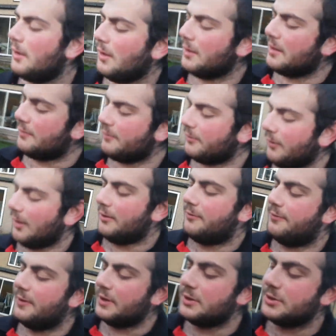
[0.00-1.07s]
I never really
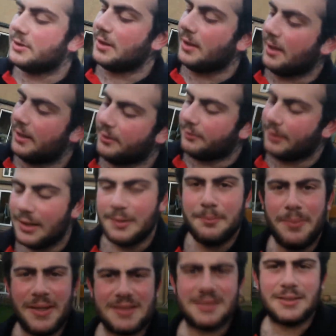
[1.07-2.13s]
finished it. I had a really
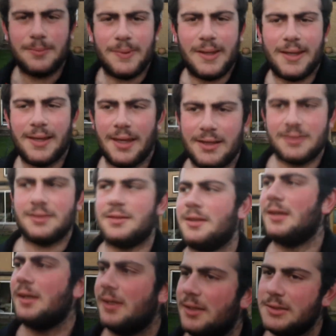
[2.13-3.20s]
busy weekend.
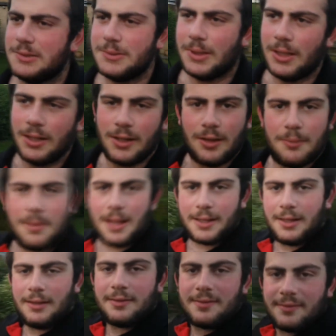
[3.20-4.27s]
So we're gonna go
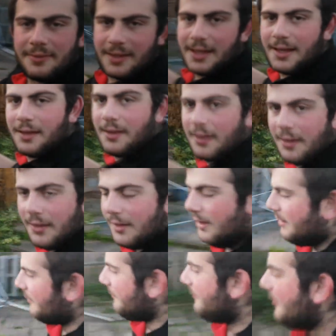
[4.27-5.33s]
back into there and